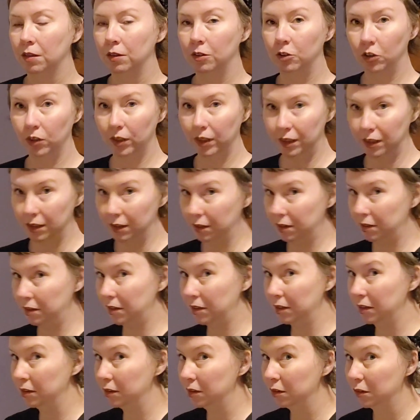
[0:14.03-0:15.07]

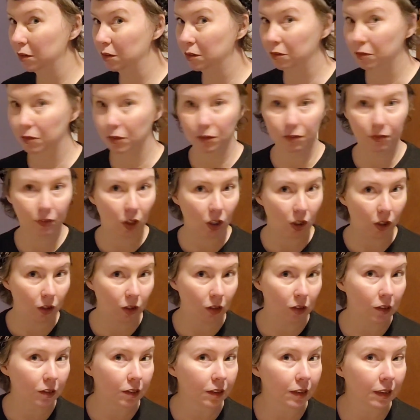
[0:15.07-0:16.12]
dressed for
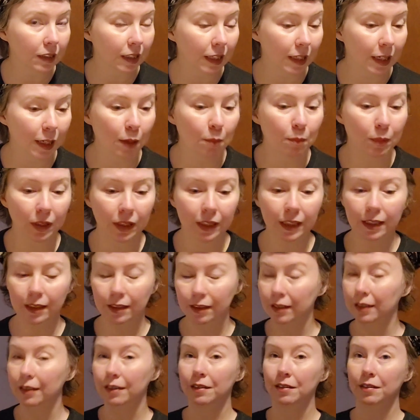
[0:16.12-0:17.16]
fall today, but it
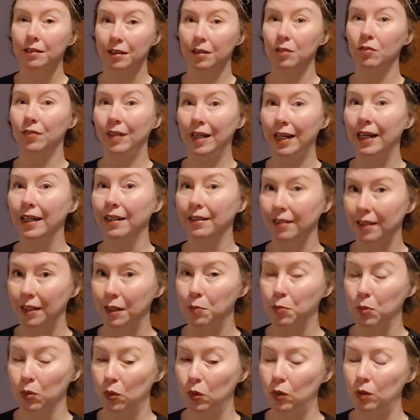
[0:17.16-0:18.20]
is in fact
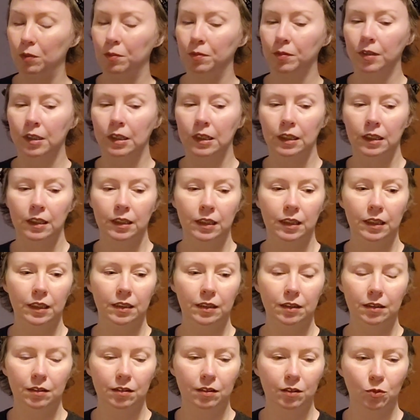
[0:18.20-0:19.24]
April. It
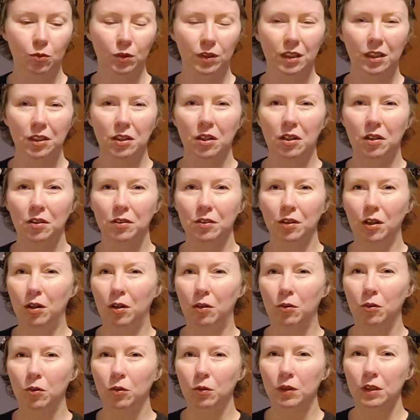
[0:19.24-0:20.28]
is what they call
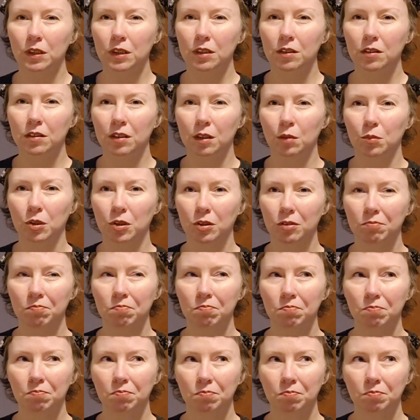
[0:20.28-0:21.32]
dogwood summer,
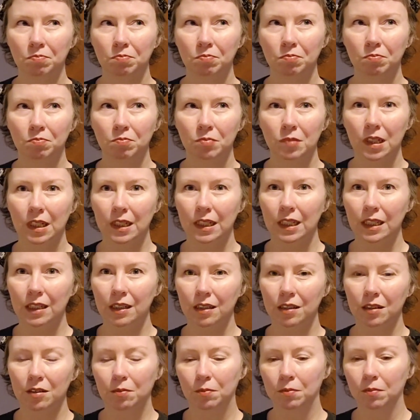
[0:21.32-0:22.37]
I
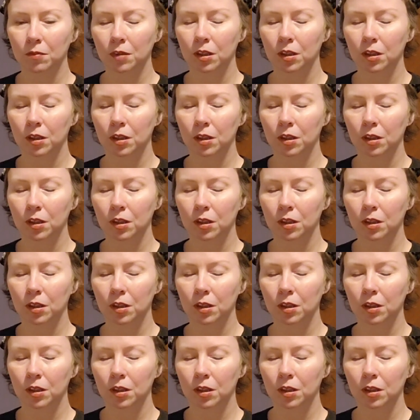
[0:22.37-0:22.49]
think,